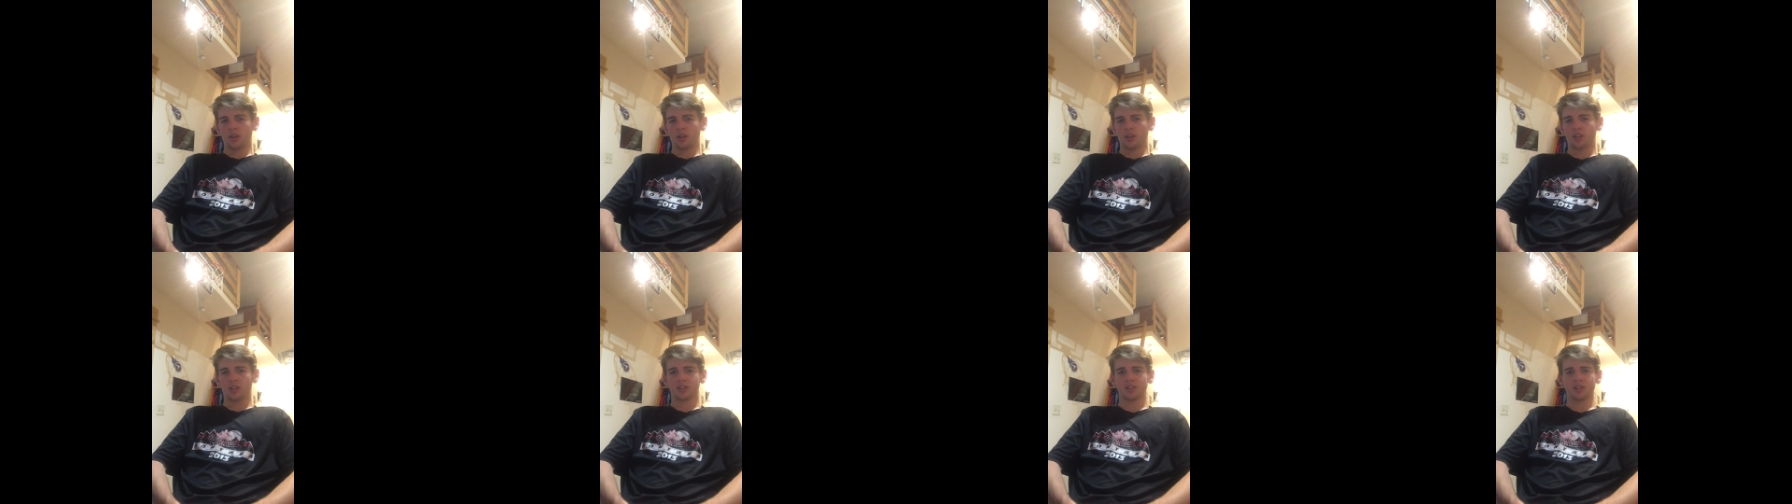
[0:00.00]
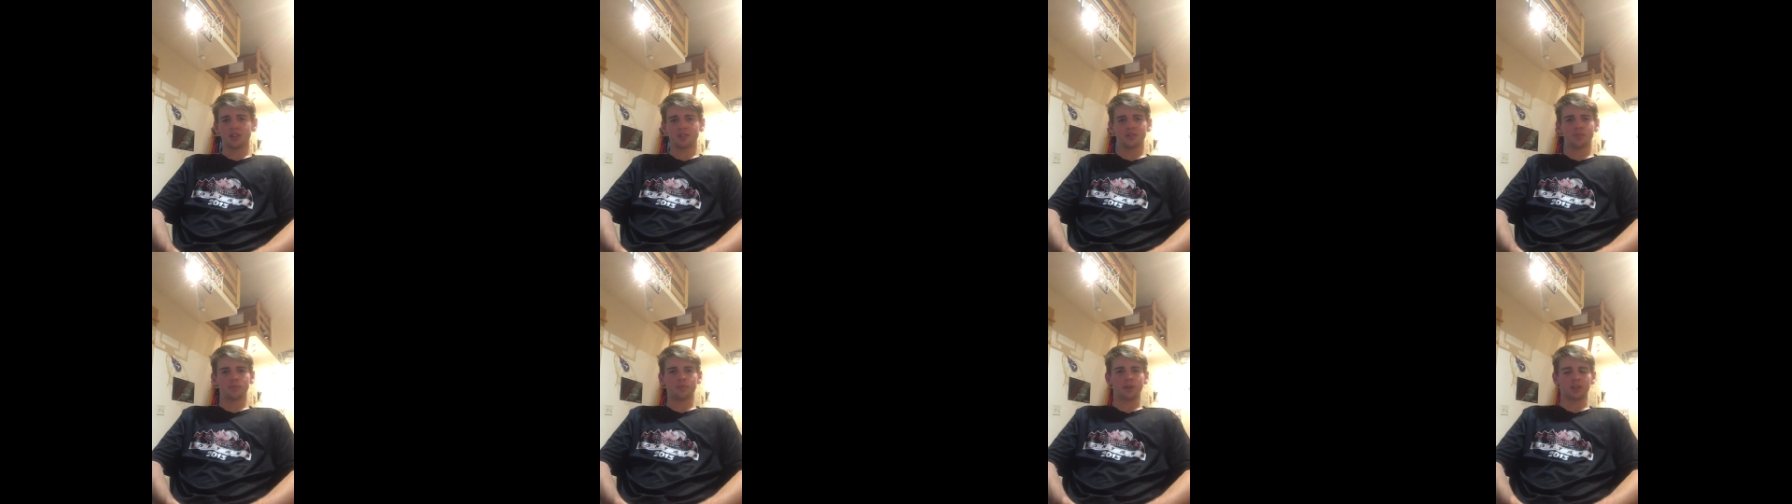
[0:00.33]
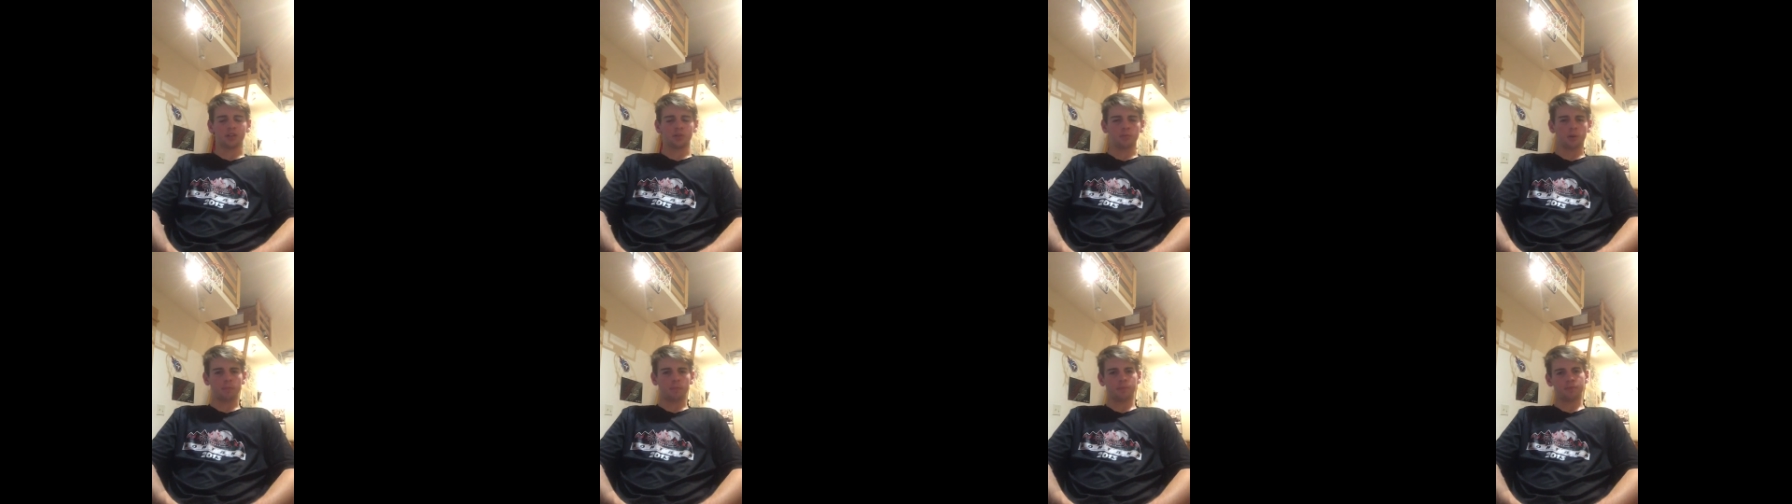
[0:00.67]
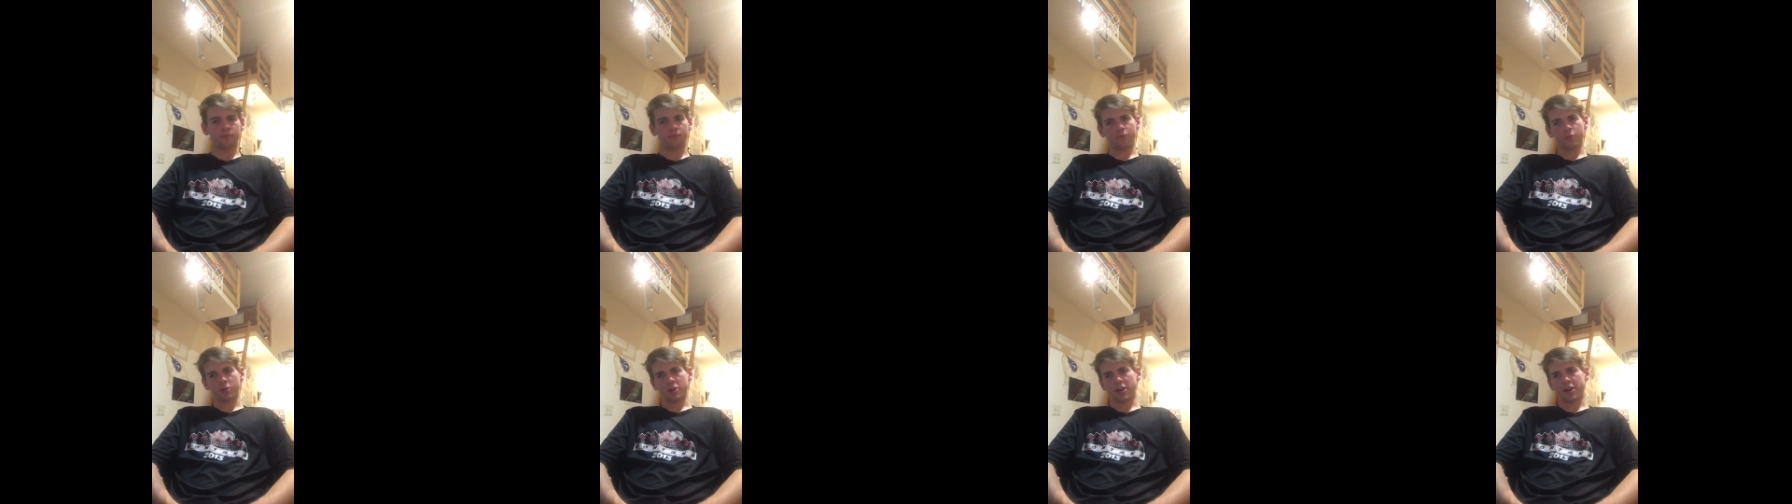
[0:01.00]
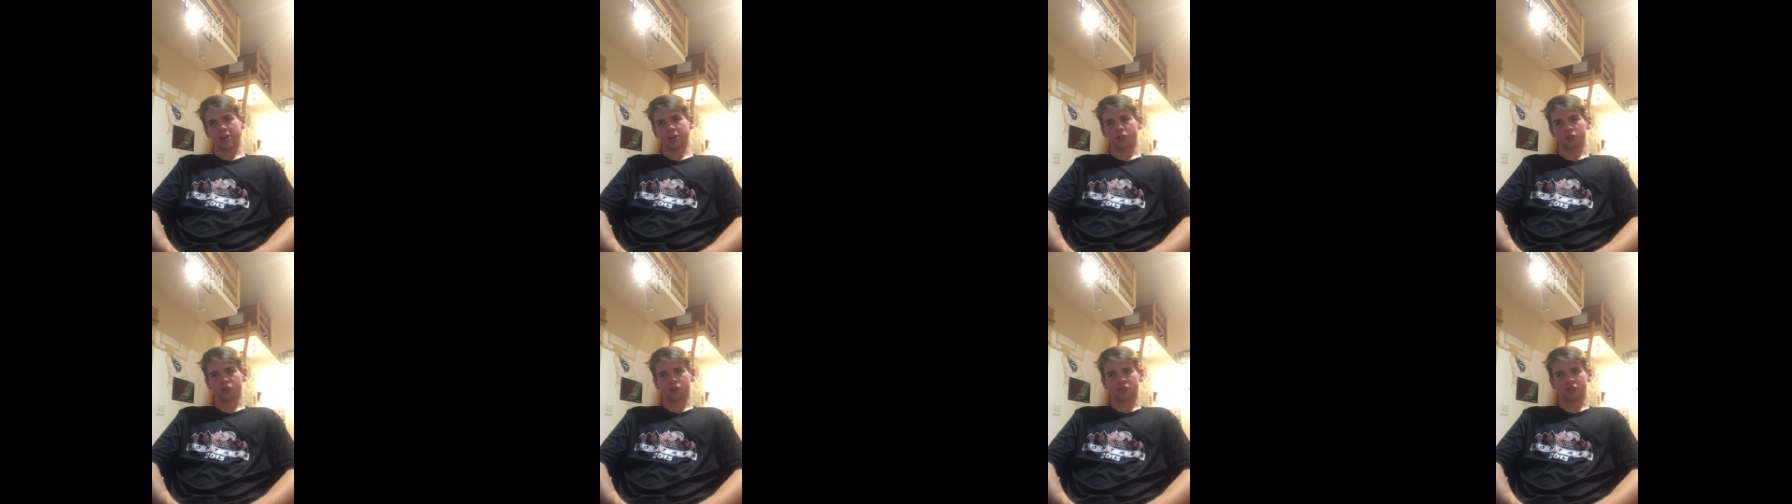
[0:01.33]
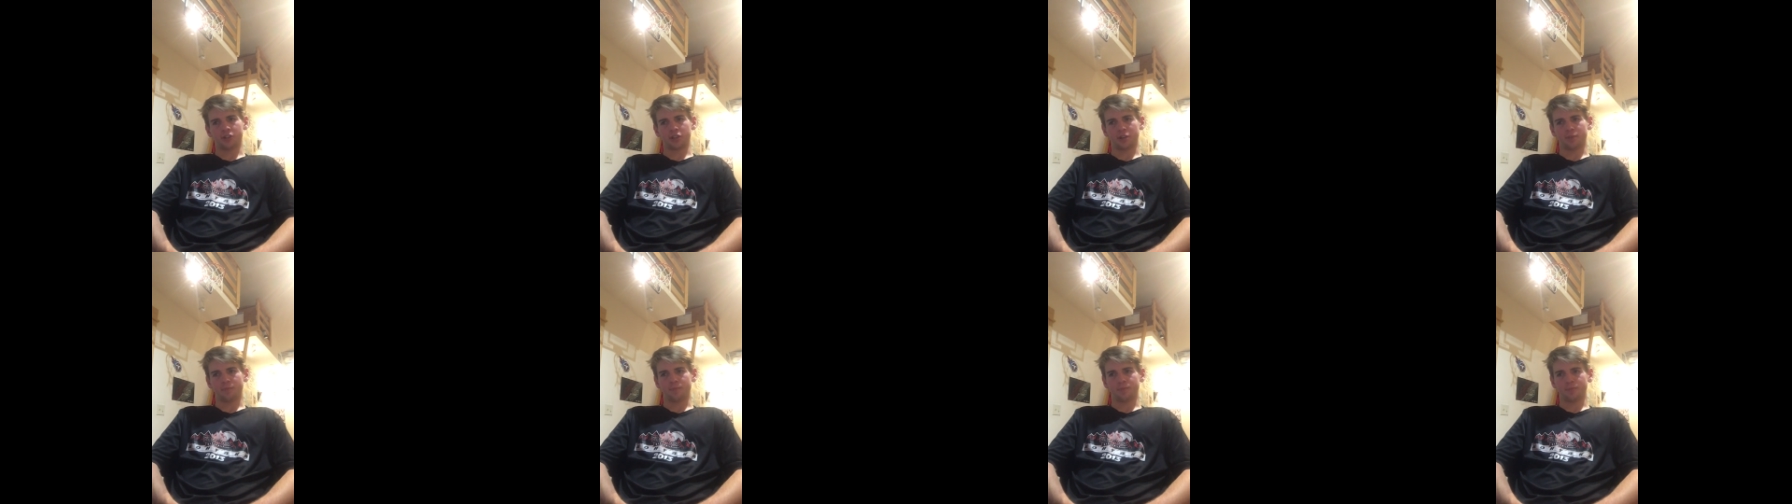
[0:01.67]
The Suns picked him up in free
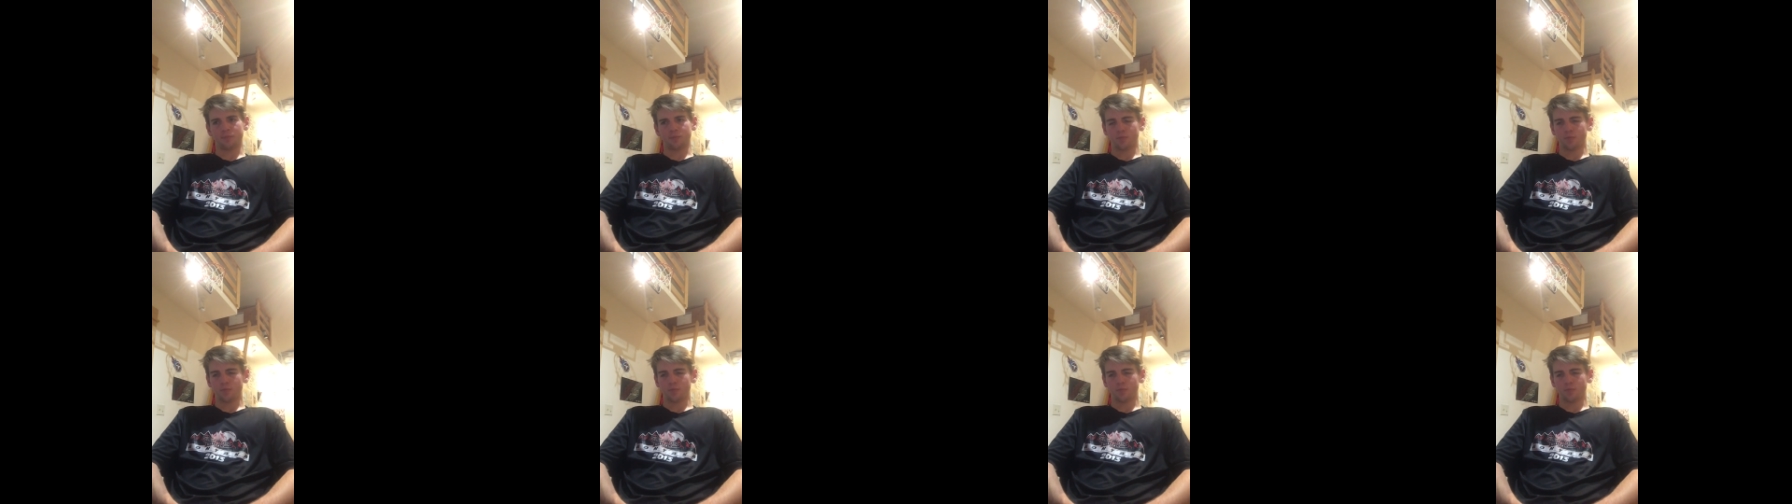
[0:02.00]
agency.